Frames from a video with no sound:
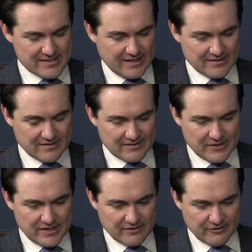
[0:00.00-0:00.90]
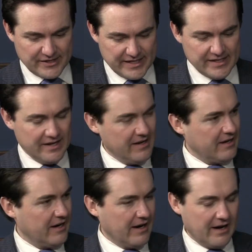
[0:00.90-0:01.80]
nineteen thirty-three,
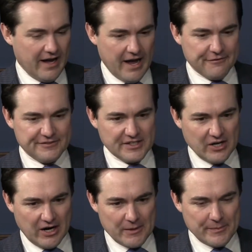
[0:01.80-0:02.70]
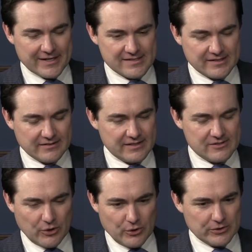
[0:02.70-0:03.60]
uh, F D R basically
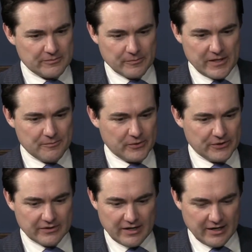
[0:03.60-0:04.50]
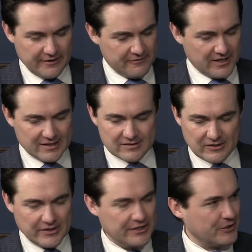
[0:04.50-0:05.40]
told people, uh, you got to
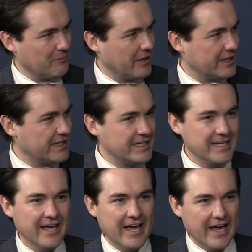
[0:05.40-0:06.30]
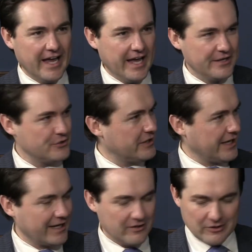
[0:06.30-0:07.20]
turn in your money and you
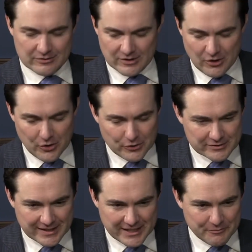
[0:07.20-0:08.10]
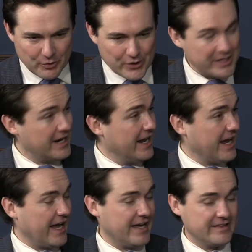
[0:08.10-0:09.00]
can't own gold anymore.
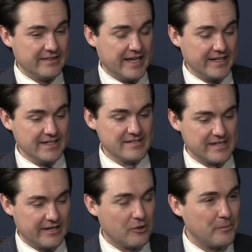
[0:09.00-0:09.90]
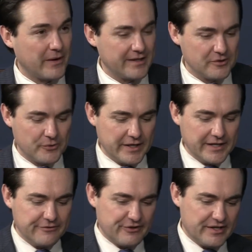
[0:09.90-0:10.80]
And then he said, oh, by the
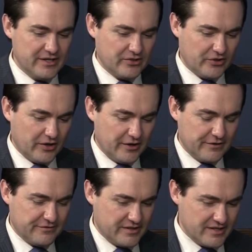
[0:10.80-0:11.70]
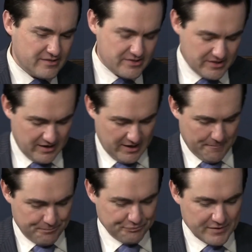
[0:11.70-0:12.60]
way, for each of these
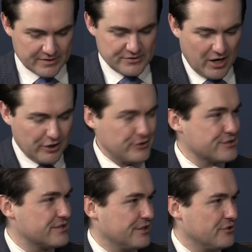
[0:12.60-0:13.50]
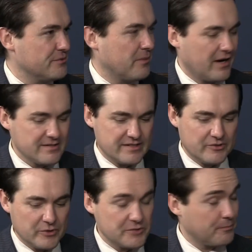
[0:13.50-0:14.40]
um, dollars that you deposited,
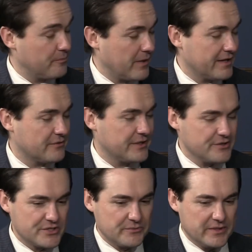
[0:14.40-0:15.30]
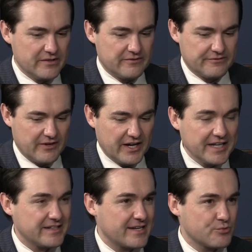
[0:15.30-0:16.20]
which, by the way, used to be
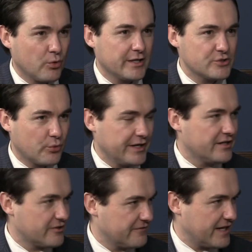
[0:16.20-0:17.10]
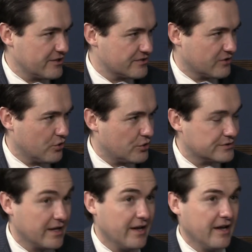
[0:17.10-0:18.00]
defined as one twentieth of an ounce of
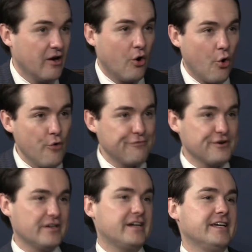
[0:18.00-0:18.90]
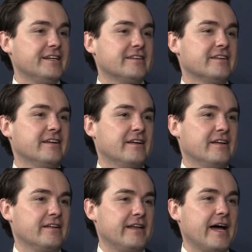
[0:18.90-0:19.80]
gold, overnight,
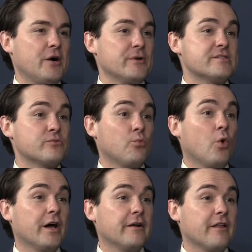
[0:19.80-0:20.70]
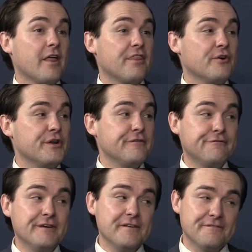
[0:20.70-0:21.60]
now it's one
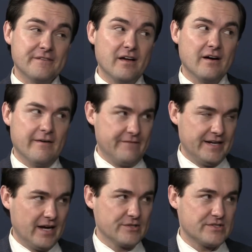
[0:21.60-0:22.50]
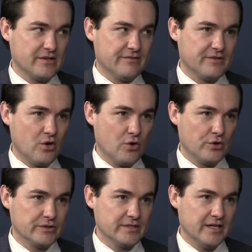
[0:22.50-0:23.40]
thirty-fifth of an ounce of
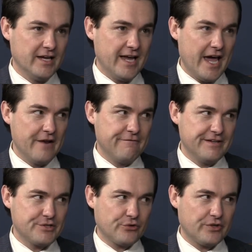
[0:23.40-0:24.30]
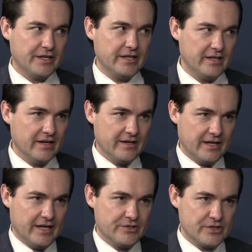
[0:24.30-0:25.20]
gold. And eventually,
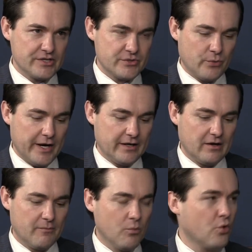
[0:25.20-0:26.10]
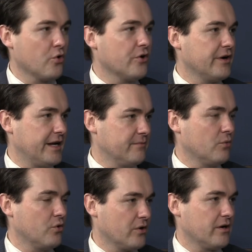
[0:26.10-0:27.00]
it just went more and
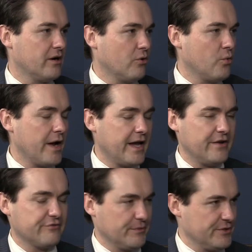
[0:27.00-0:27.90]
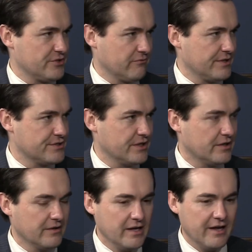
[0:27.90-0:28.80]
more away from its
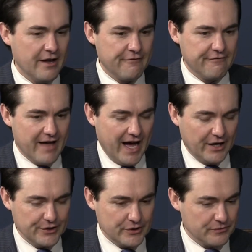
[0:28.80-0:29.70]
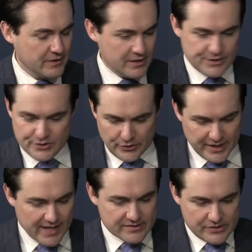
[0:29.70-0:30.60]
original mm-hmm. value. So
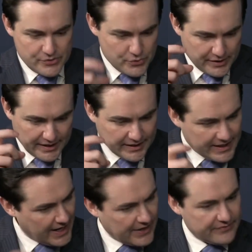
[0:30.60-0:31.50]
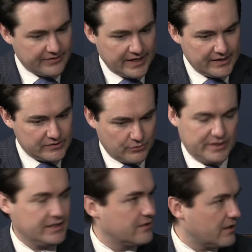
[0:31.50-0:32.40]
yes, you can have a
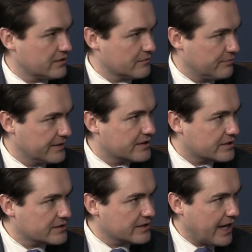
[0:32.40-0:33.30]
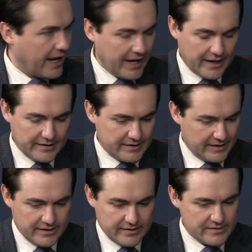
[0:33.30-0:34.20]
twenty dollar bill and
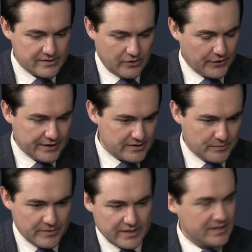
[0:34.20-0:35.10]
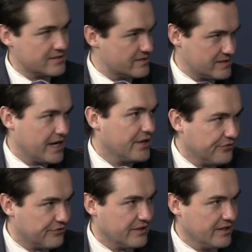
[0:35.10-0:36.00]
it is going to be safe